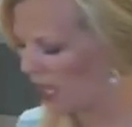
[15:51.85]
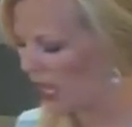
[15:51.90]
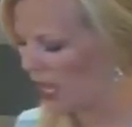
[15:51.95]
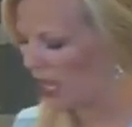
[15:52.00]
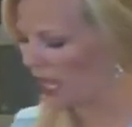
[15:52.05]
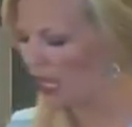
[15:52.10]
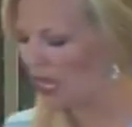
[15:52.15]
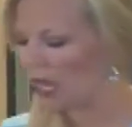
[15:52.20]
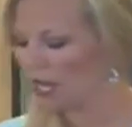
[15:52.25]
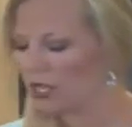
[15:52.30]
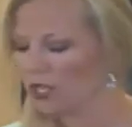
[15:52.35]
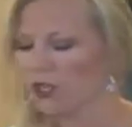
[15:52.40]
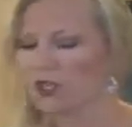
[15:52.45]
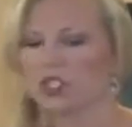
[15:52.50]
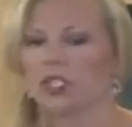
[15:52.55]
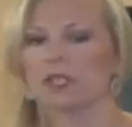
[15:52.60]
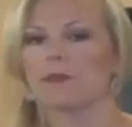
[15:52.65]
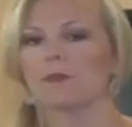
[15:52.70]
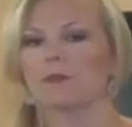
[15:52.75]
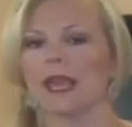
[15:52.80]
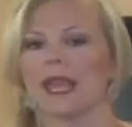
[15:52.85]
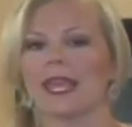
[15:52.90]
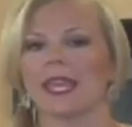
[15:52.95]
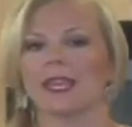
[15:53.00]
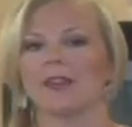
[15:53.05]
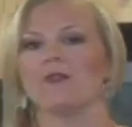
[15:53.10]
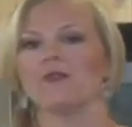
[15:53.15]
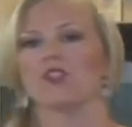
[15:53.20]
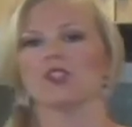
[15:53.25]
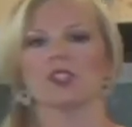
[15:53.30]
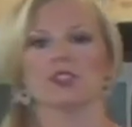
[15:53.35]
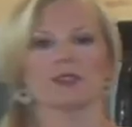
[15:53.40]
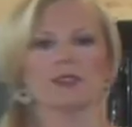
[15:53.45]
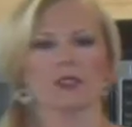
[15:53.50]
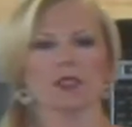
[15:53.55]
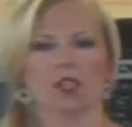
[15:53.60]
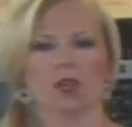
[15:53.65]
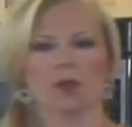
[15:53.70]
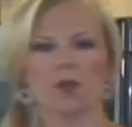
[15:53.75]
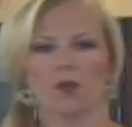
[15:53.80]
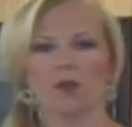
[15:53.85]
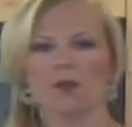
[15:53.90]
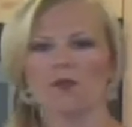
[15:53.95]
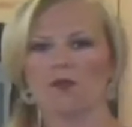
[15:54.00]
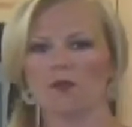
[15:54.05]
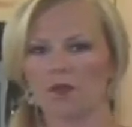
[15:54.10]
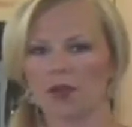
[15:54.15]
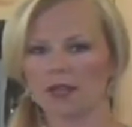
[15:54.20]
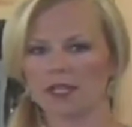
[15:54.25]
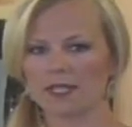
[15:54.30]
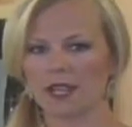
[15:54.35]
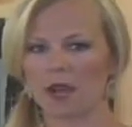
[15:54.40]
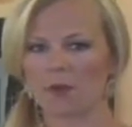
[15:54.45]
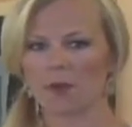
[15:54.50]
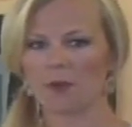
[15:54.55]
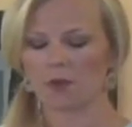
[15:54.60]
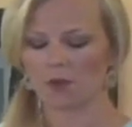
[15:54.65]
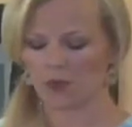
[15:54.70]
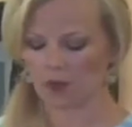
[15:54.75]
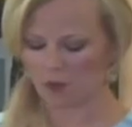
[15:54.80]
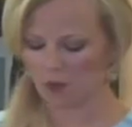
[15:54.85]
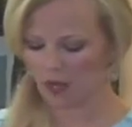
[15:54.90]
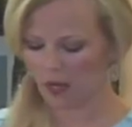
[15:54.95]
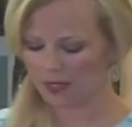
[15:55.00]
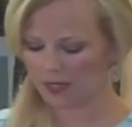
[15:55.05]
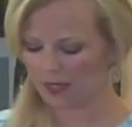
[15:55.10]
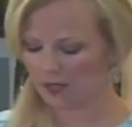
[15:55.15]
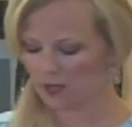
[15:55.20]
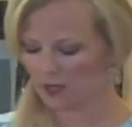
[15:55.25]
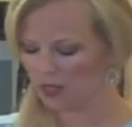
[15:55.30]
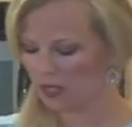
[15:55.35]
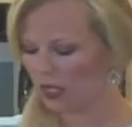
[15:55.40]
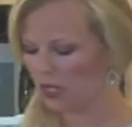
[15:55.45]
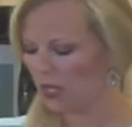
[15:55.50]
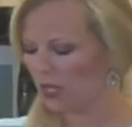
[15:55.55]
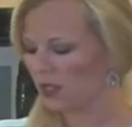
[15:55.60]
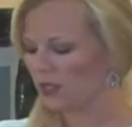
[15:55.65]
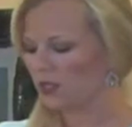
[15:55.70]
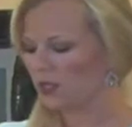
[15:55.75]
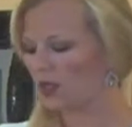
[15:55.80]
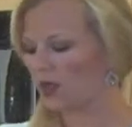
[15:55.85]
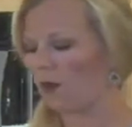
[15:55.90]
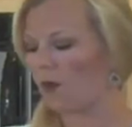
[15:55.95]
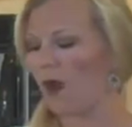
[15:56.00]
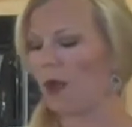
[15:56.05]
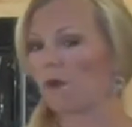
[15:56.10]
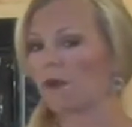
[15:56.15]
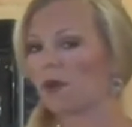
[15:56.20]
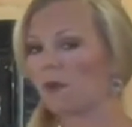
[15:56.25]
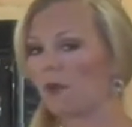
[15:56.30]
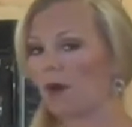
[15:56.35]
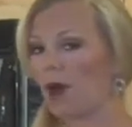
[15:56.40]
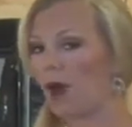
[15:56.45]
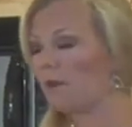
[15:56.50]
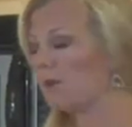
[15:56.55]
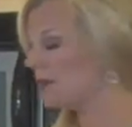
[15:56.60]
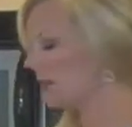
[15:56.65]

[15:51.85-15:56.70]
And I usually bake it for just a little bit before I top it with the pretzel. So I'm going to pop